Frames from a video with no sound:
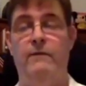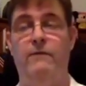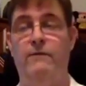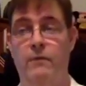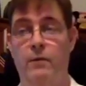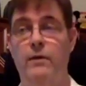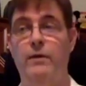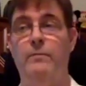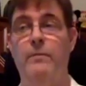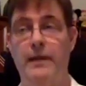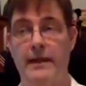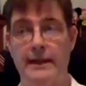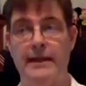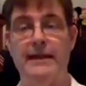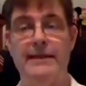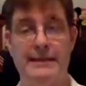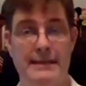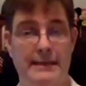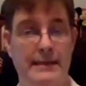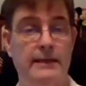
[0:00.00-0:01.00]
for the money,
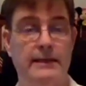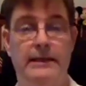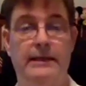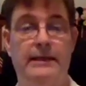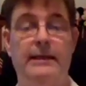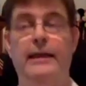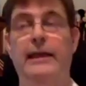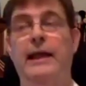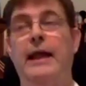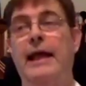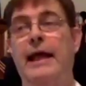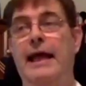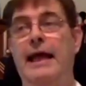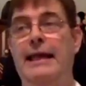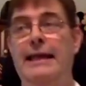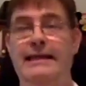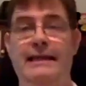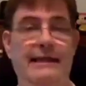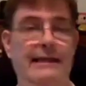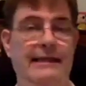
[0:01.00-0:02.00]
it's a good thing.
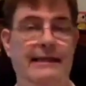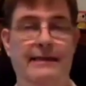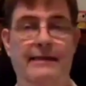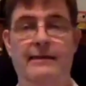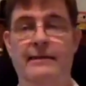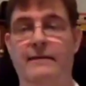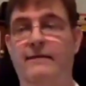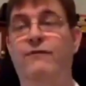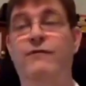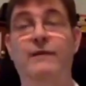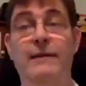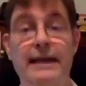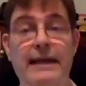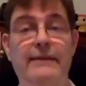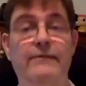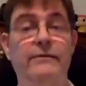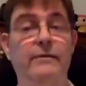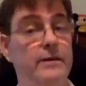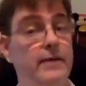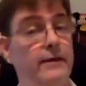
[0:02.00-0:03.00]
The
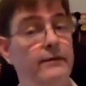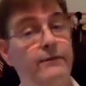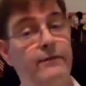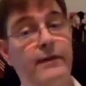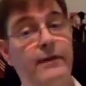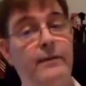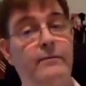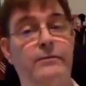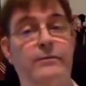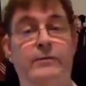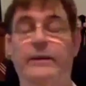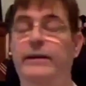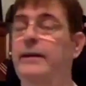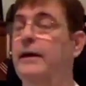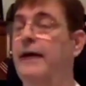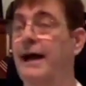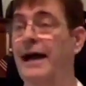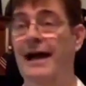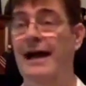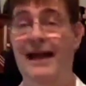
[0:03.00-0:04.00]
flavors at Flame Tree.
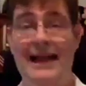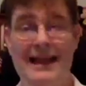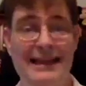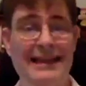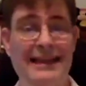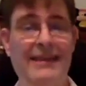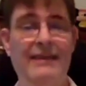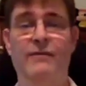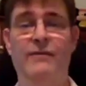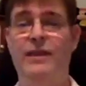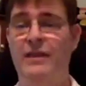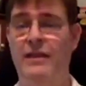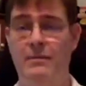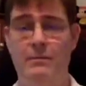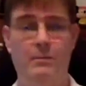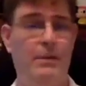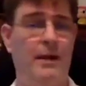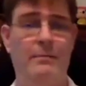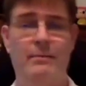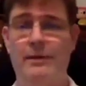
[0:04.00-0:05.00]
I live in
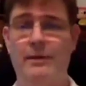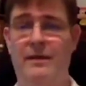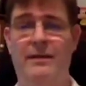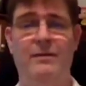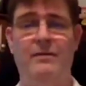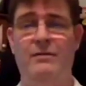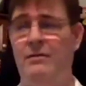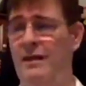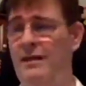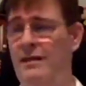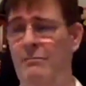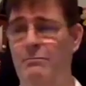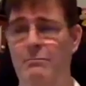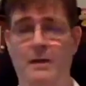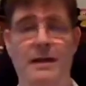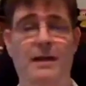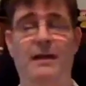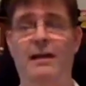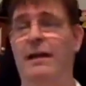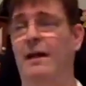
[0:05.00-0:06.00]
barbecue, in the
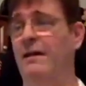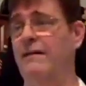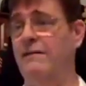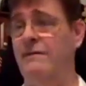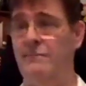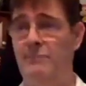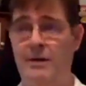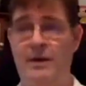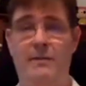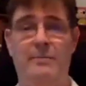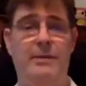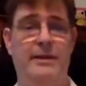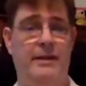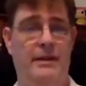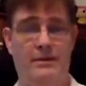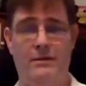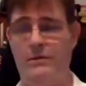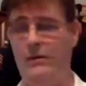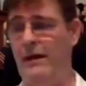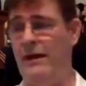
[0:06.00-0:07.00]
middle of
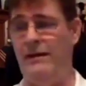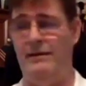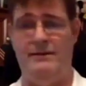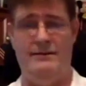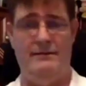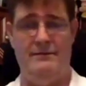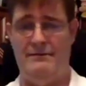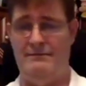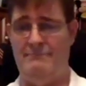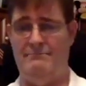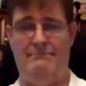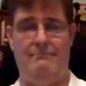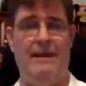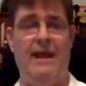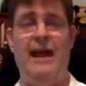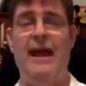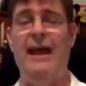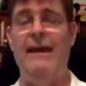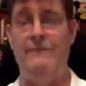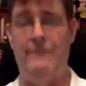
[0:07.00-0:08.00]
barbecue
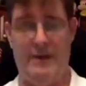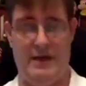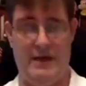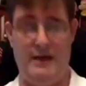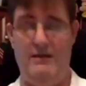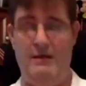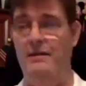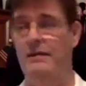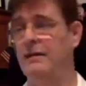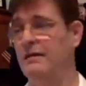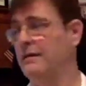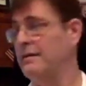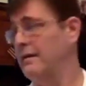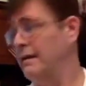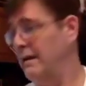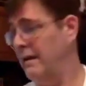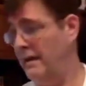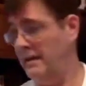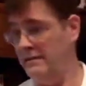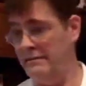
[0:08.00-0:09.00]
heaven.
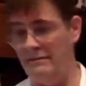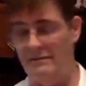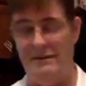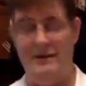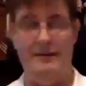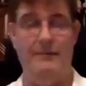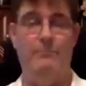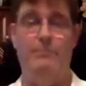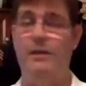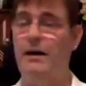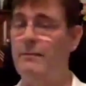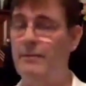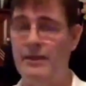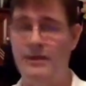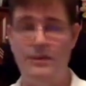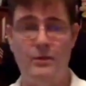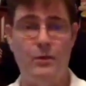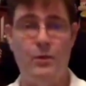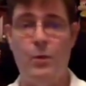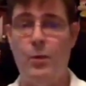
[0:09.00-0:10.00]
The
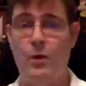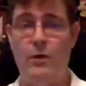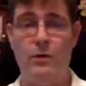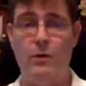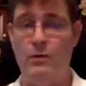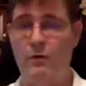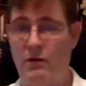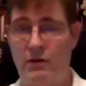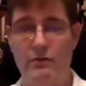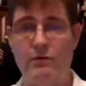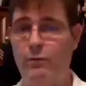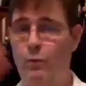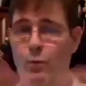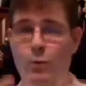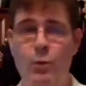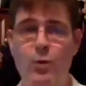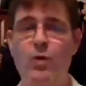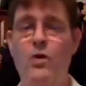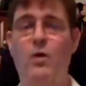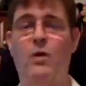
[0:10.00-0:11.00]
barbecue corridor of the
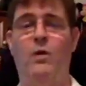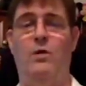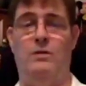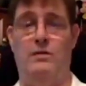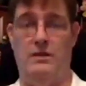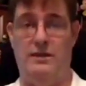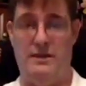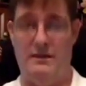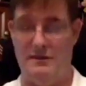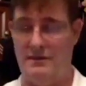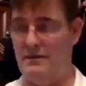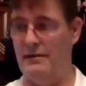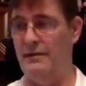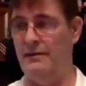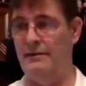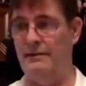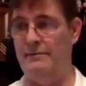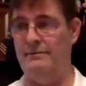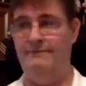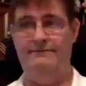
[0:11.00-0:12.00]
world.
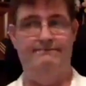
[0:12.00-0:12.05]
We